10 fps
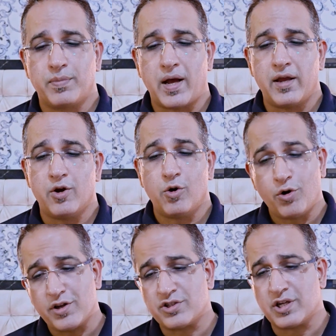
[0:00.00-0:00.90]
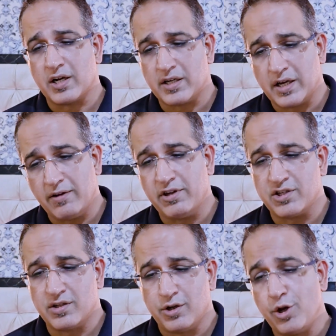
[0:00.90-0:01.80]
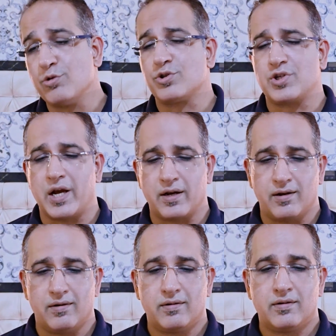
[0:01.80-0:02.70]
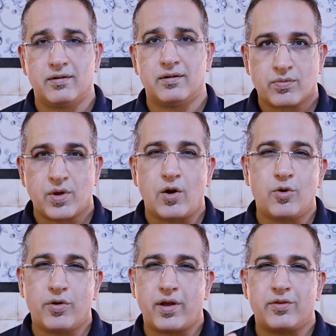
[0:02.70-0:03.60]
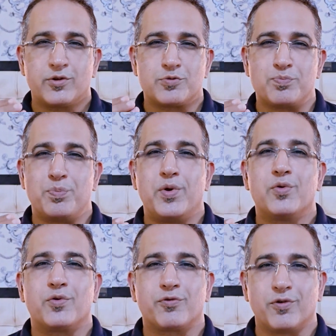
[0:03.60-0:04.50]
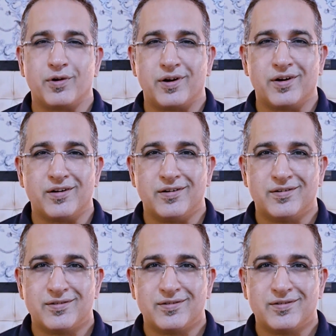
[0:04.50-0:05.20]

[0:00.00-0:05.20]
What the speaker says: by Odisha TV news channel. Now look at this beautiful girl,